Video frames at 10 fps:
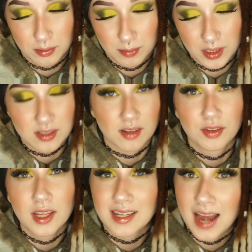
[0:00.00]
because I
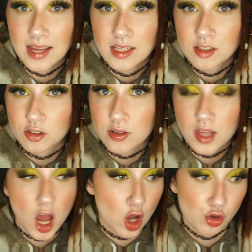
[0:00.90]
feel like Nikes are in
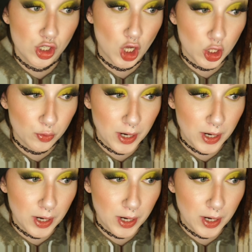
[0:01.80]
the $100